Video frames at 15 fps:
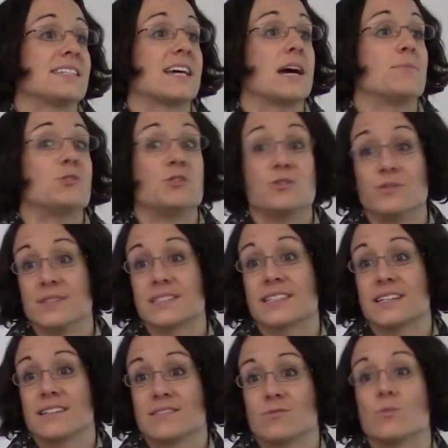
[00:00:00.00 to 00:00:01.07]
time you used
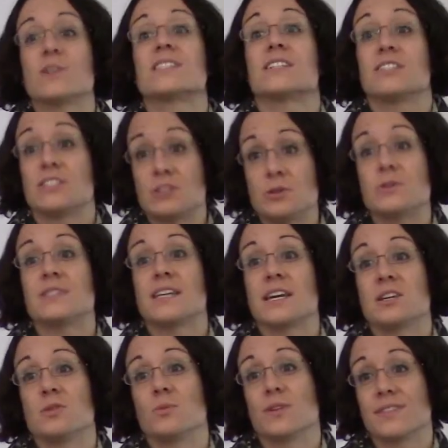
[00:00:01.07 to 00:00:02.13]
it? Was it
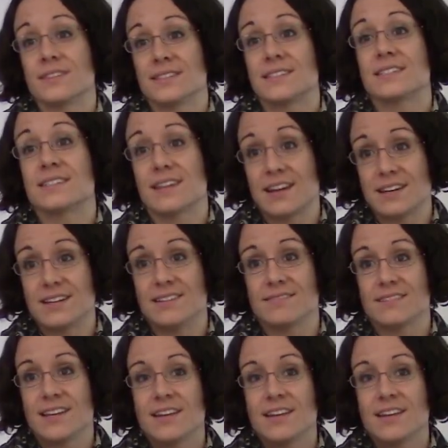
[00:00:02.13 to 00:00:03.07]
associated with this study?